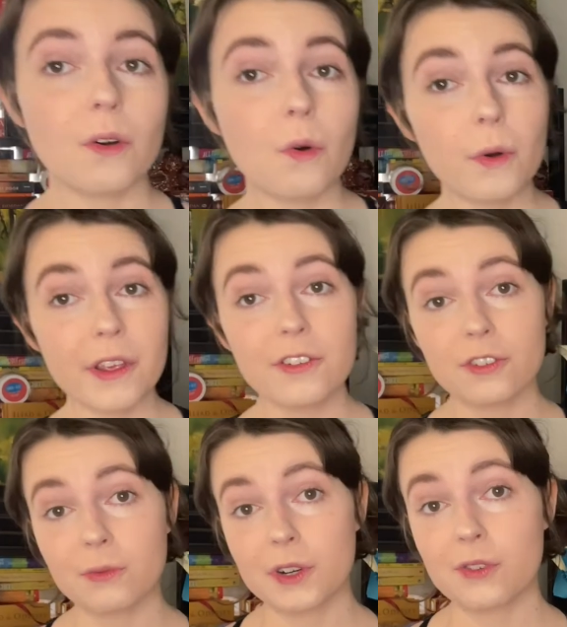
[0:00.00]
Or you
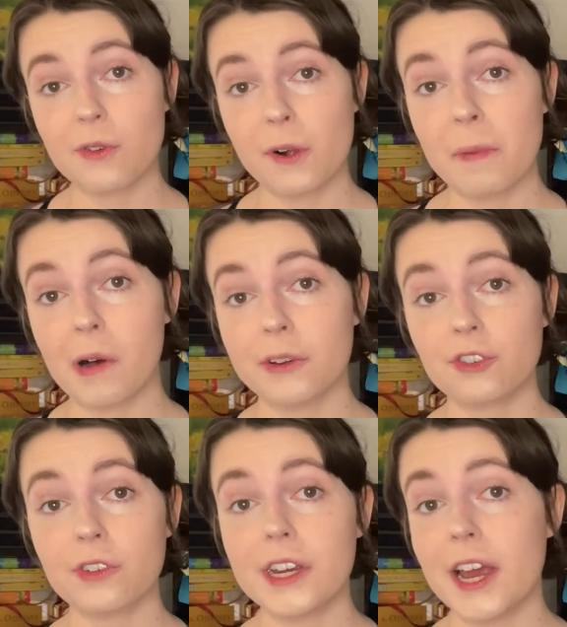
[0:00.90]
just want to talk
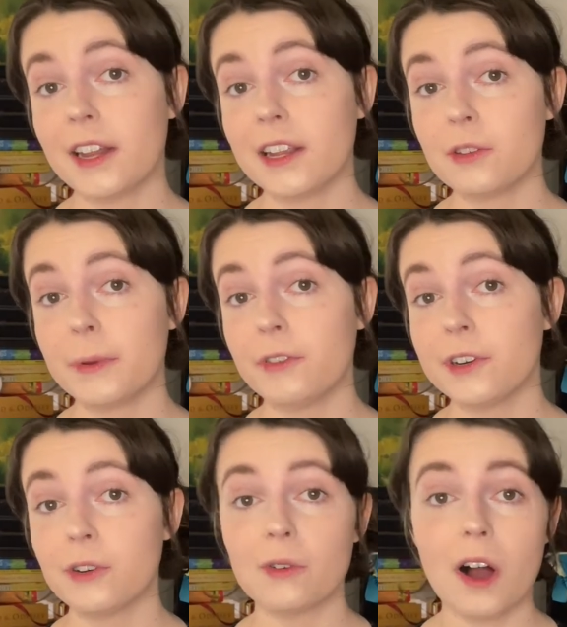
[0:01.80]
poetry, and let's be
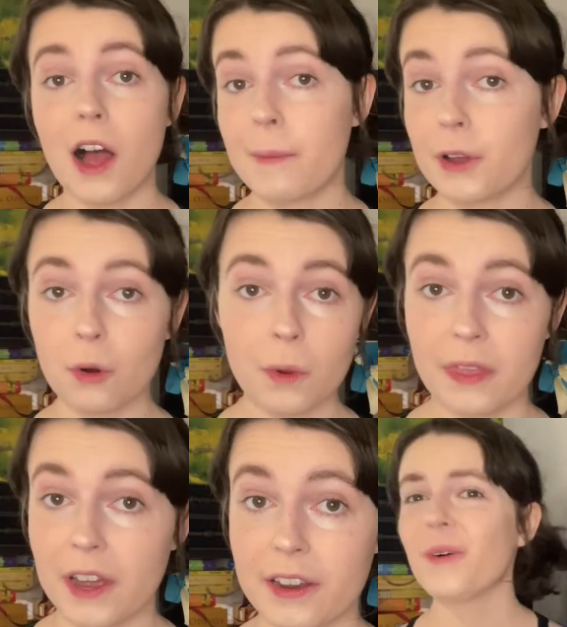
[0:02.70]
real, I'm cool
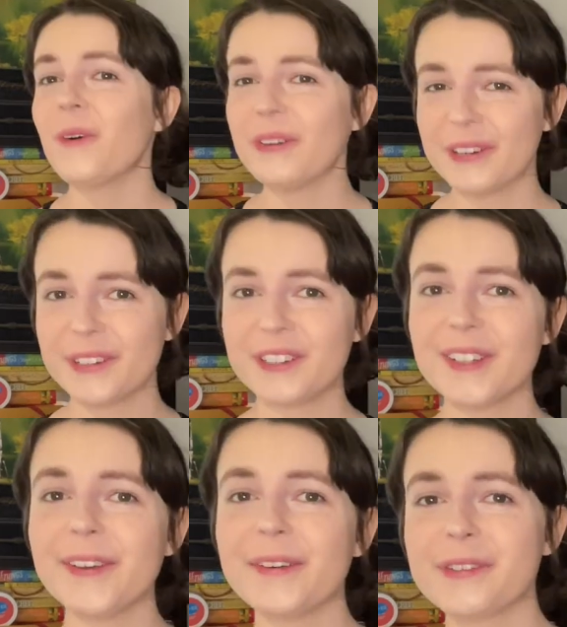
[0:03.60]
with that. Or you're a
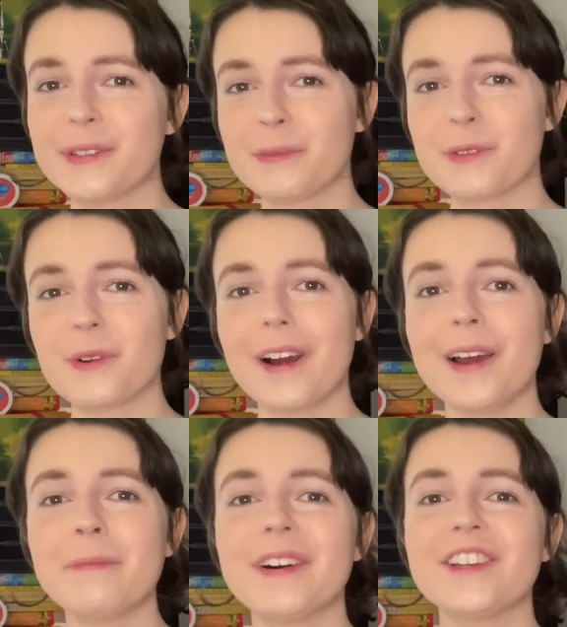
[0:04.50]
loyal
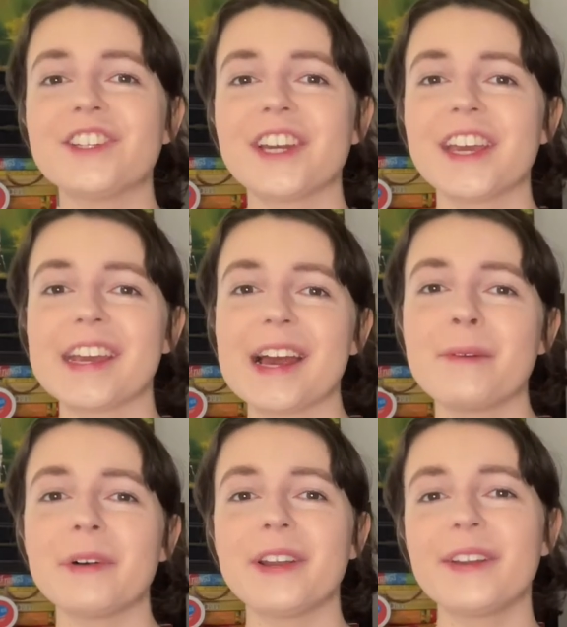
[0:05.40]
subscriber checking
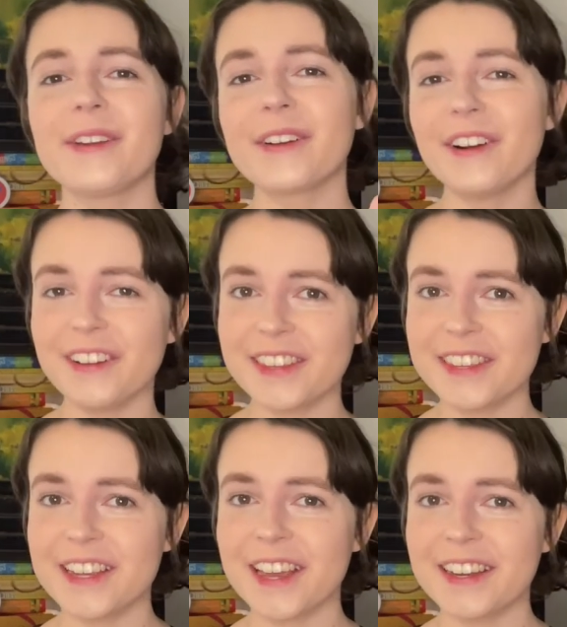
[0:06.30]
out my new
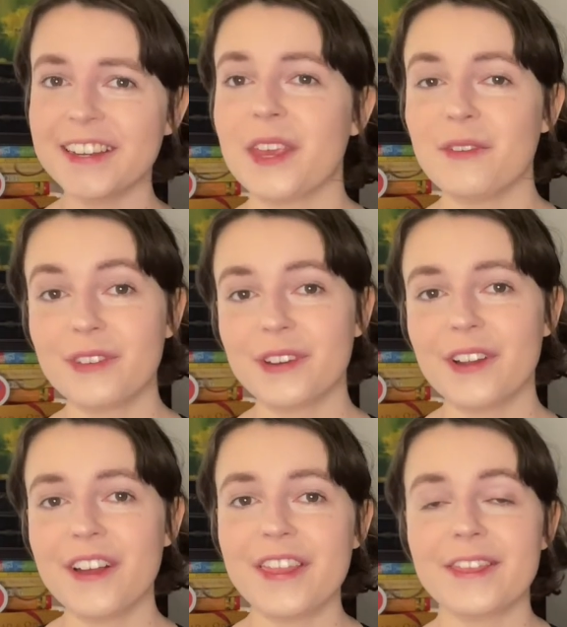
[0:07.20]
content. If you're
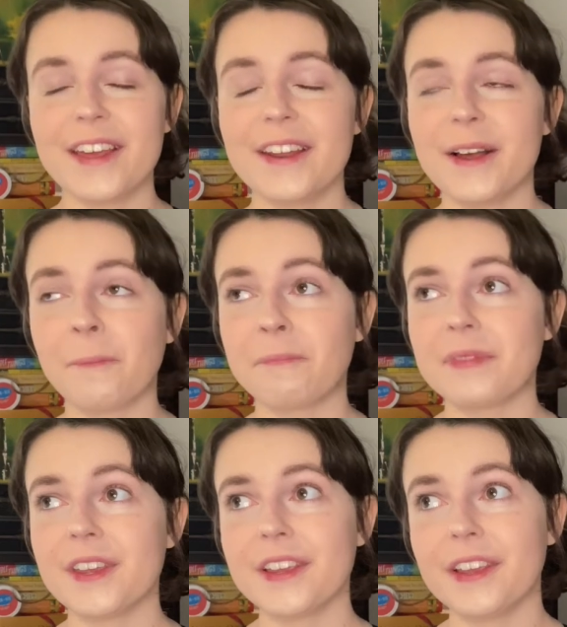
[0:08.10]
not,
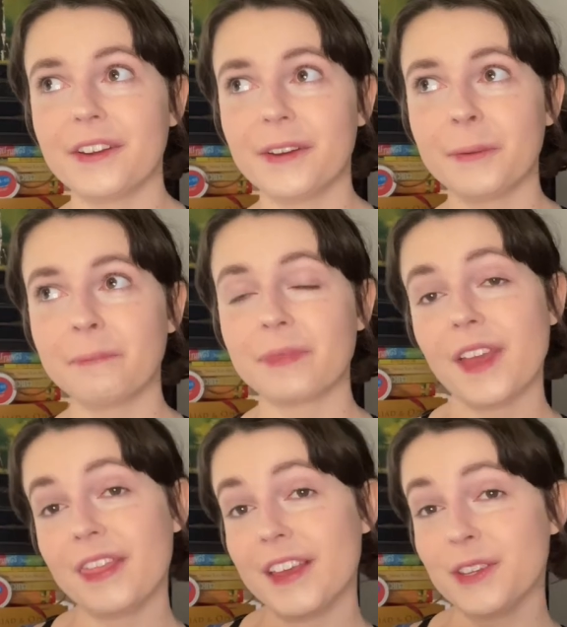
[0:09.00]
then, you know,
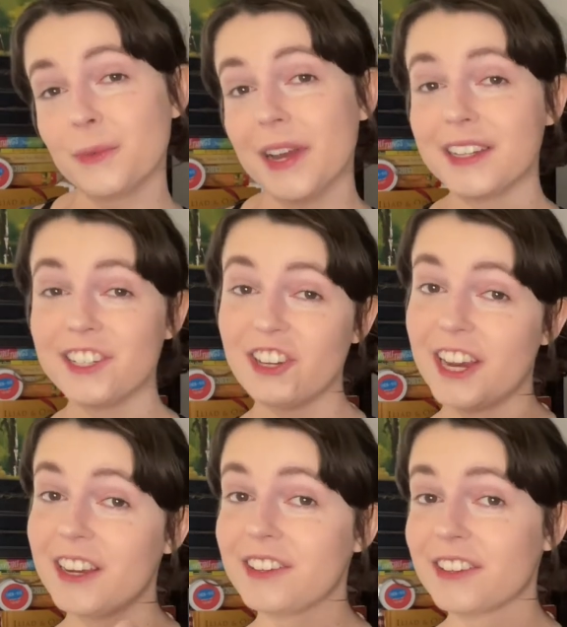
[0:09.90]
there's a way to
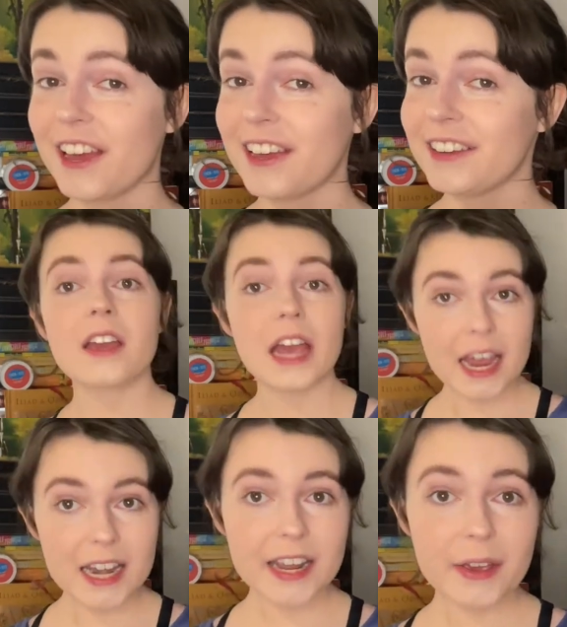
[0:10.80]
change that.
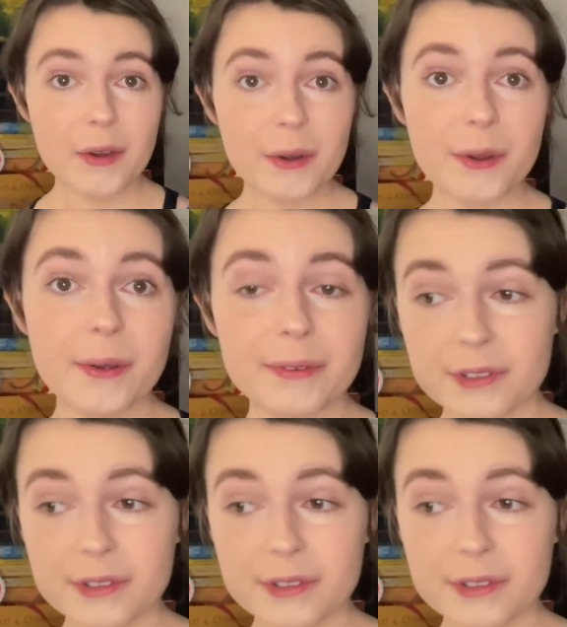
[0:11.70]
Anywho,